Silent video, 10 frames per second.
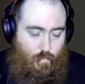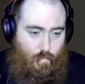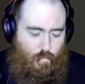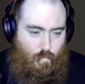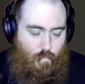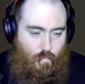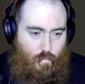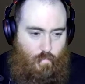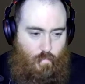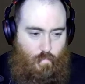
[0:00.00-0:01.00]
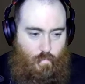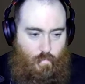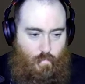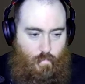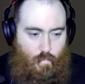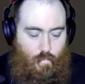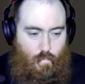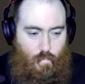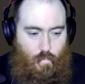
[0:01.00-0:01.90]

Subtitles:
(no one is talking)